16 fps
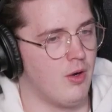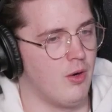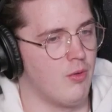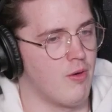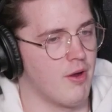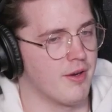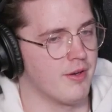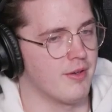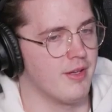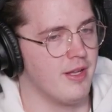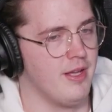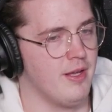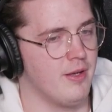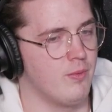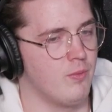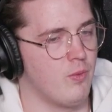all on
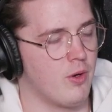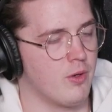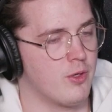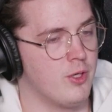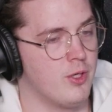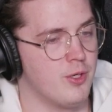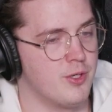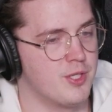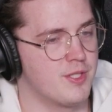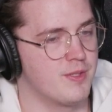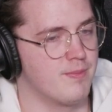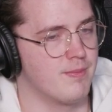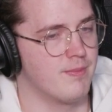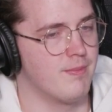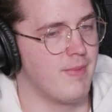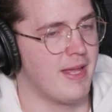what could
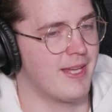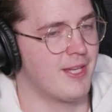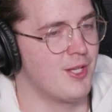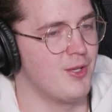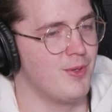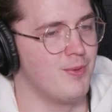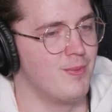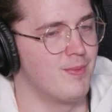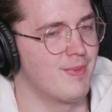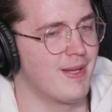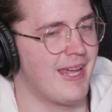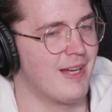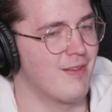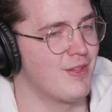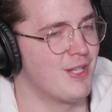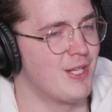make you
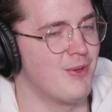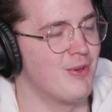king of the